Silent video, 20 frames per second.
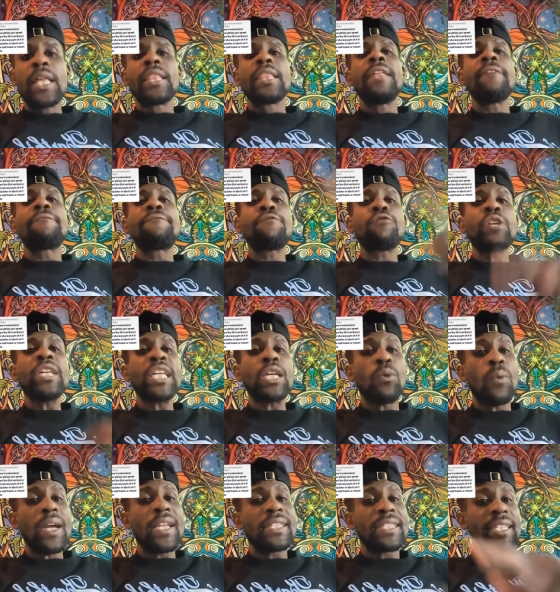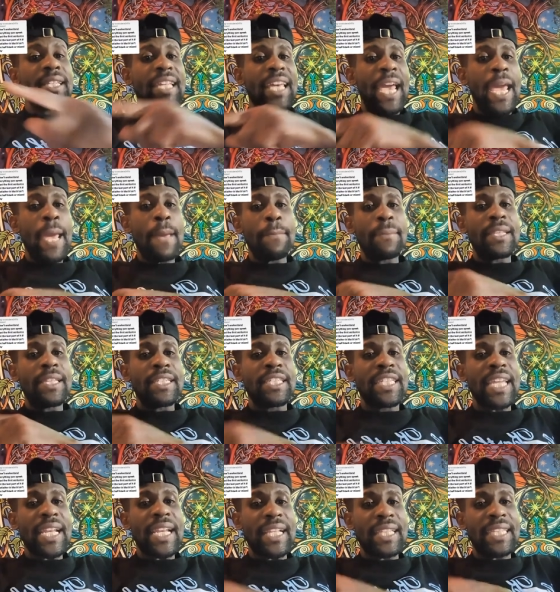the frequency, the, the
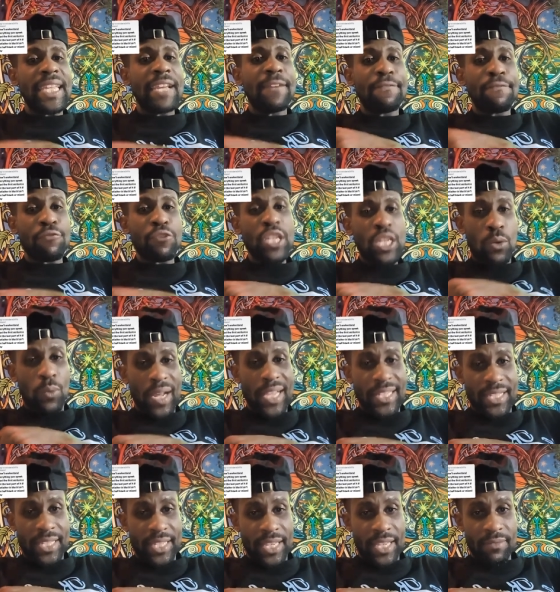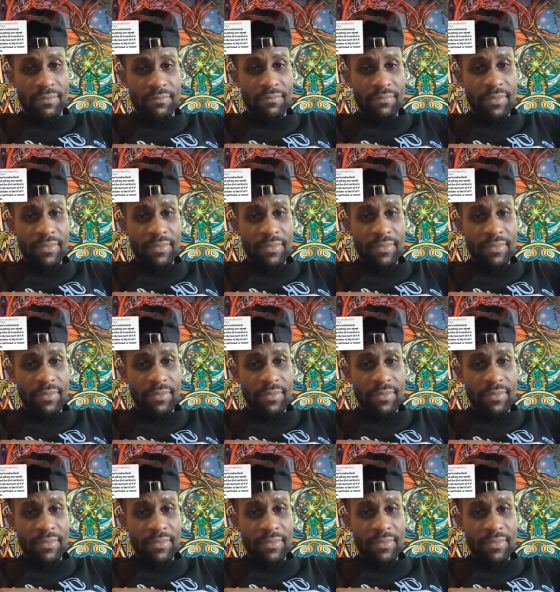genetic frequency